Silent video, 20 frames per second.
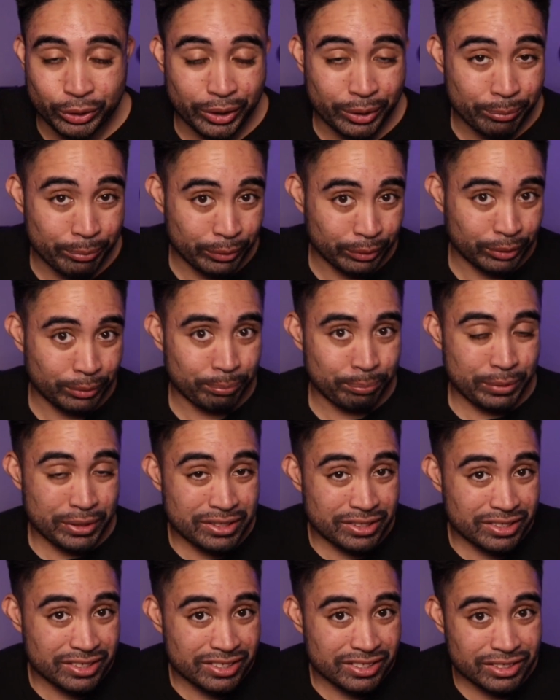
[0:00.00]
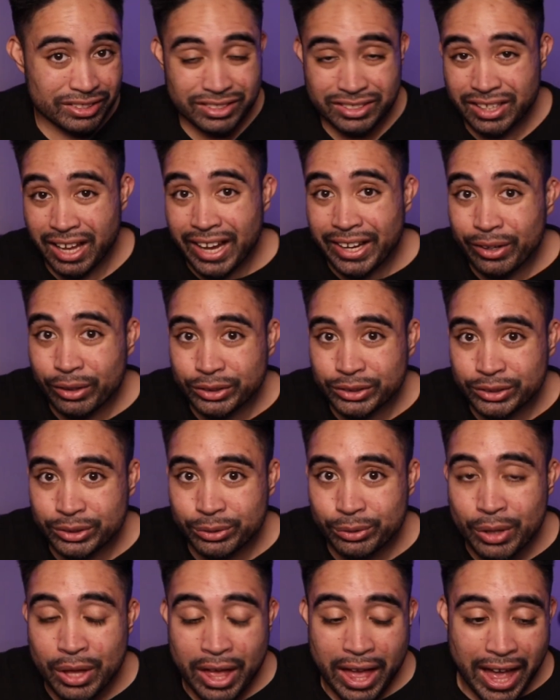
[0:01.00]
to build a business, side
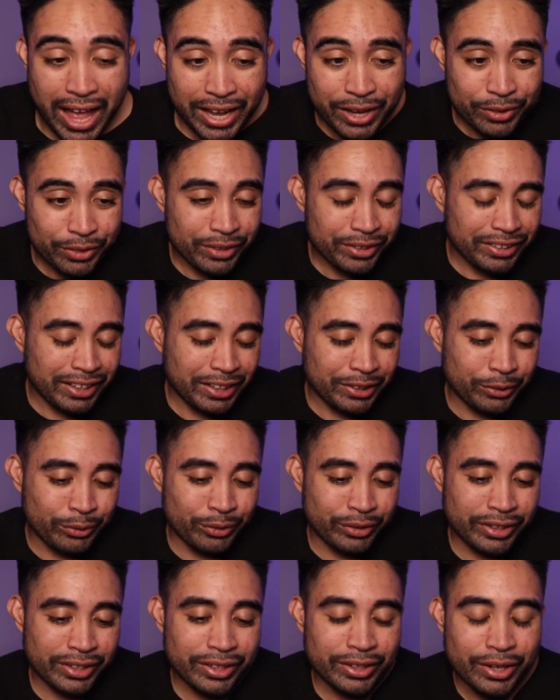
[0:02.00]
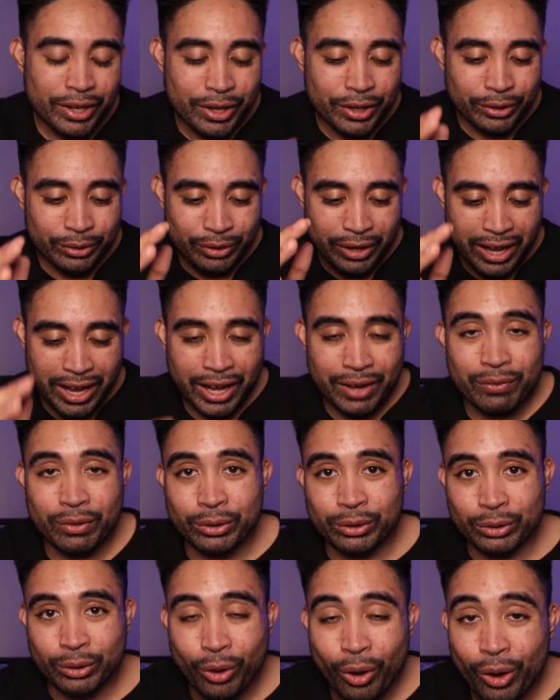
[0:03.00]
hustle, anything that you need to have a
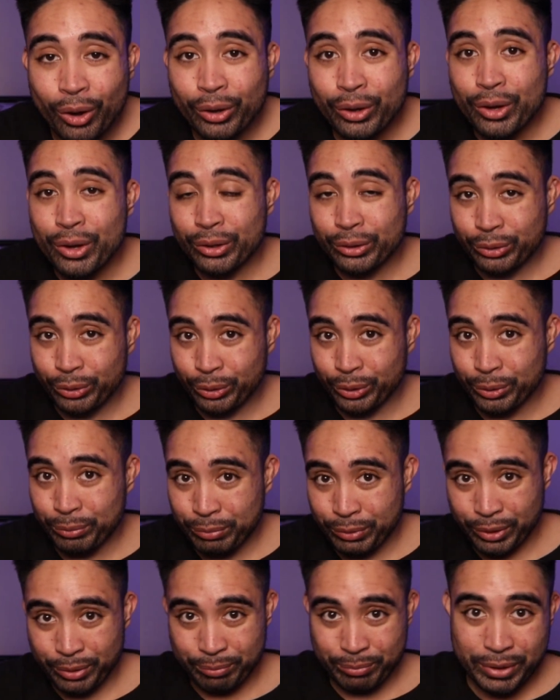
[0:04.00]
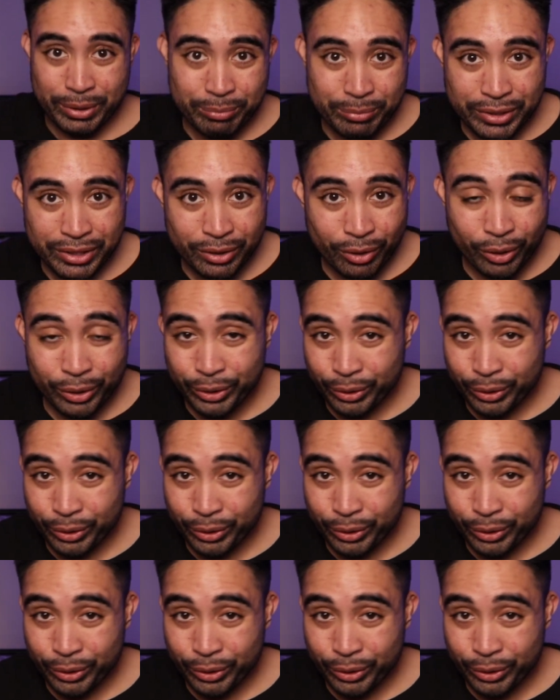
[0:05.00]
long-term commitment on your